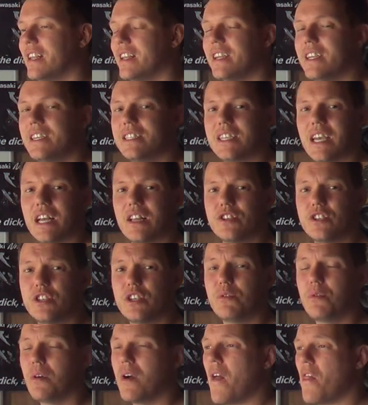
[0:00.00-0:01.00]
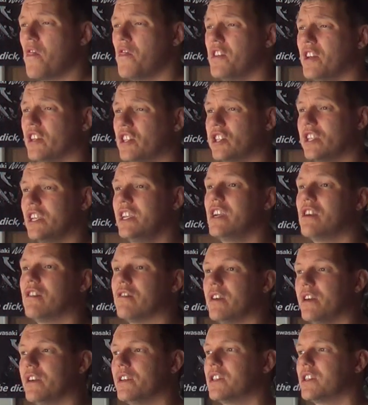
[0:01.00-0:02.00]
He tells you the
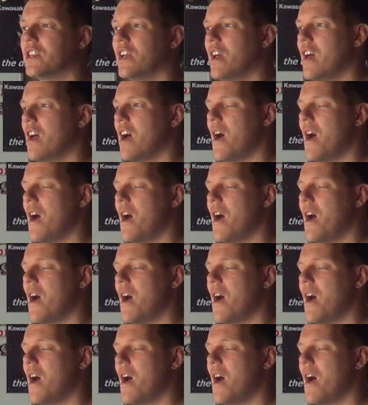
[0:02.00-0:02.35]
secrets